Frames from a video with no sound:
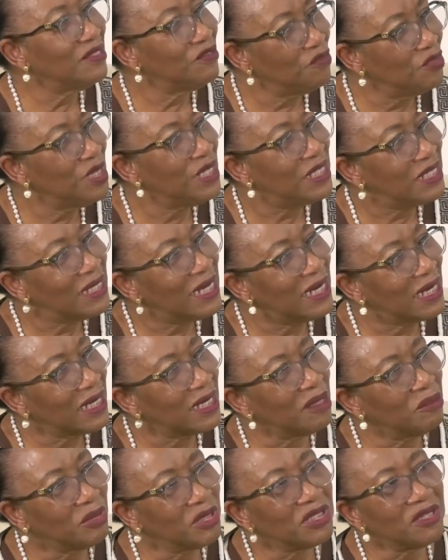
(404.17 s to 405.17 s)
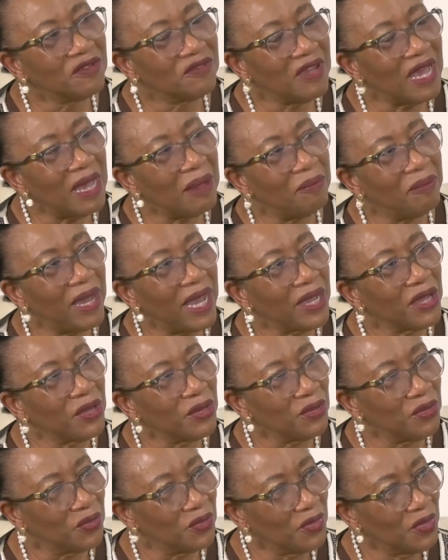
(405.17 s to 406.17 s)
reading a little bit of her
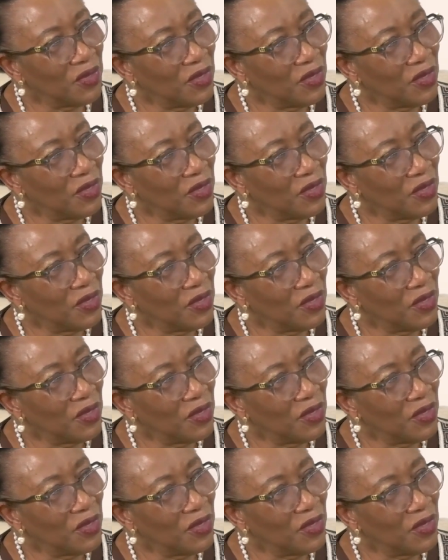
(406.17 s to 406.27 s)
bio